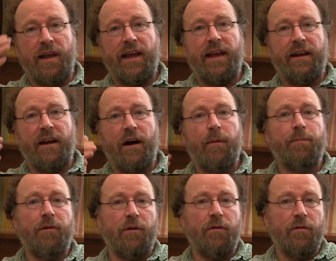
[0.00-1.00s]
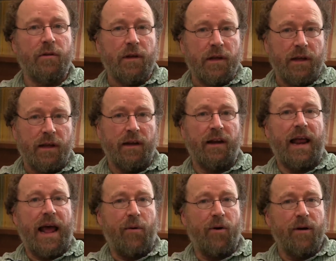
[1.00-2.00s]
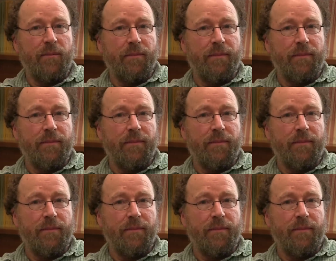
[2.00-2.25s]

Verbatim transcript: Dan upload in an hour?